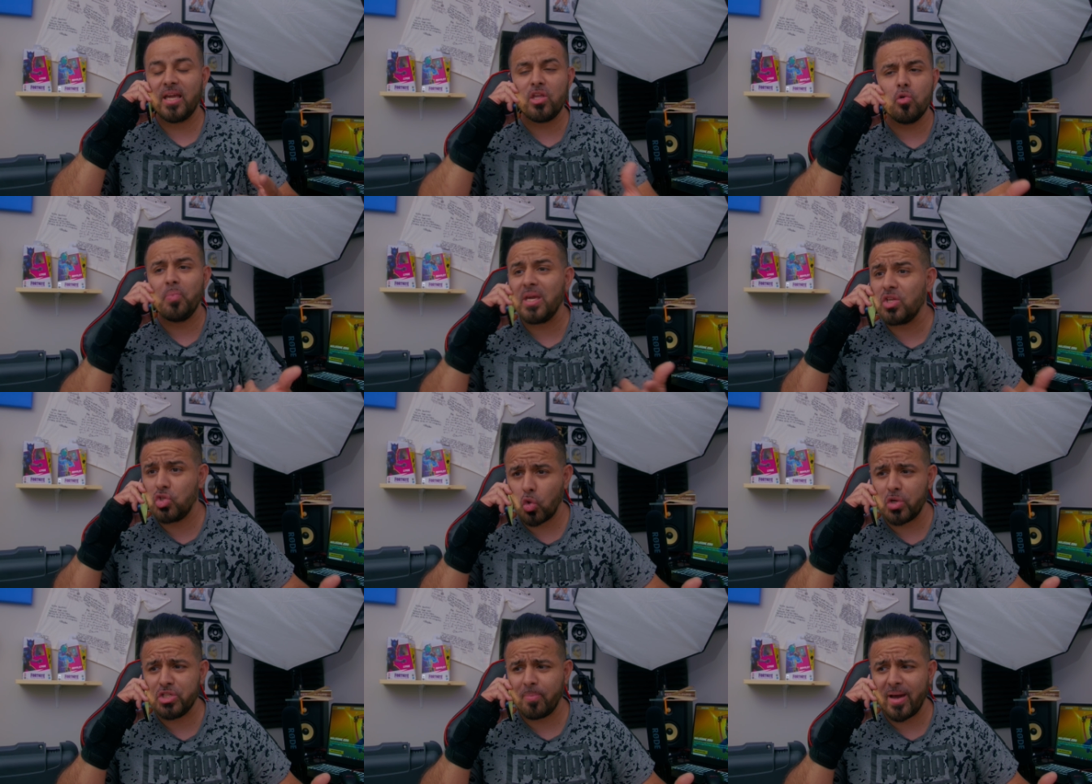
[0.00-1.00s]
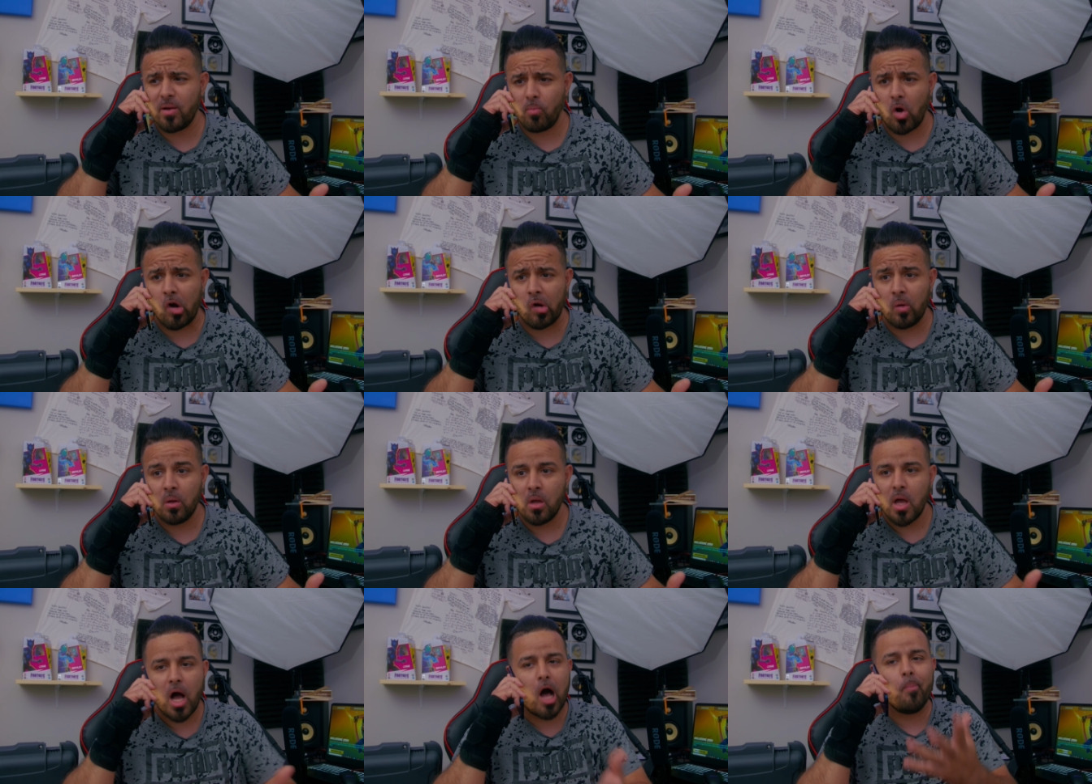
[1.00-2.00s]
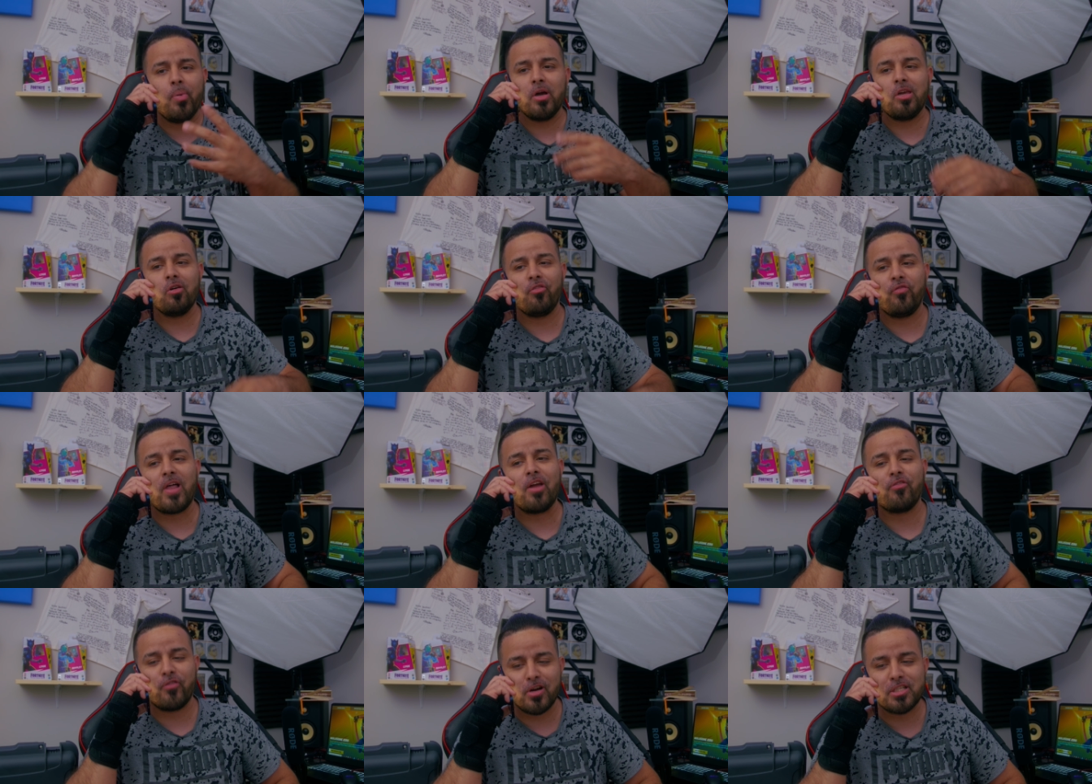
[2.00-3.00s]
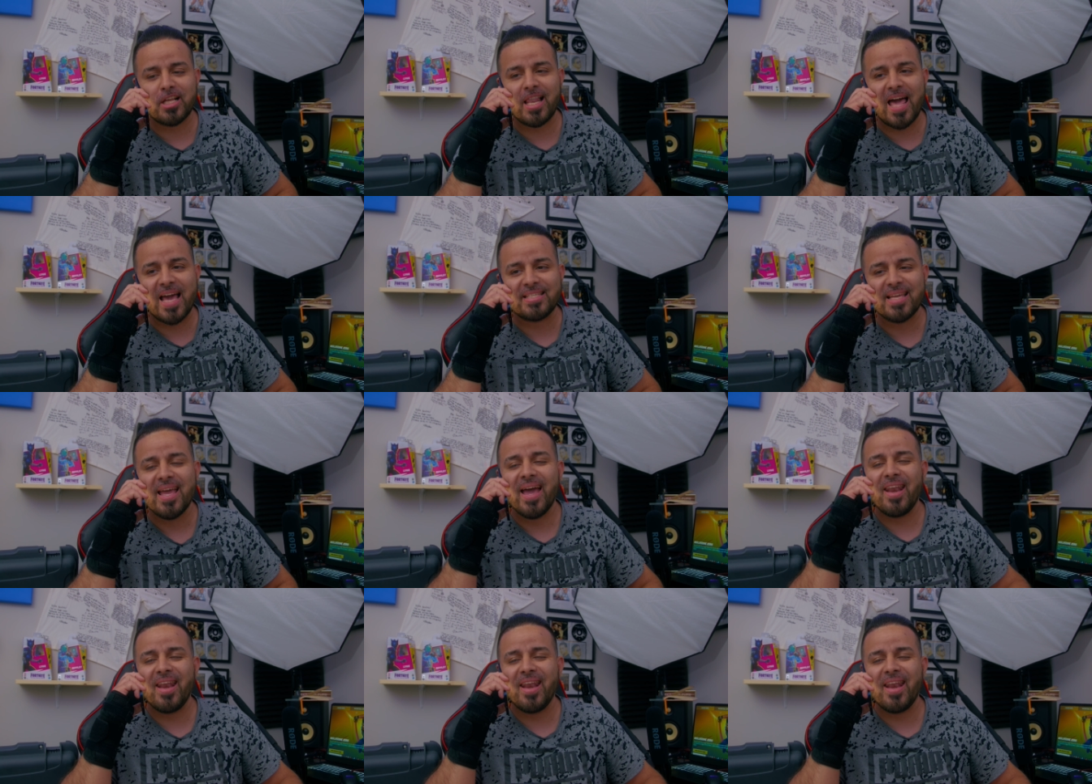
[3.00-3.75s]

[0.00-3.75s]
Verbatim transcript: Can you be in Georgia by tomorrow? I'll book you a flight first class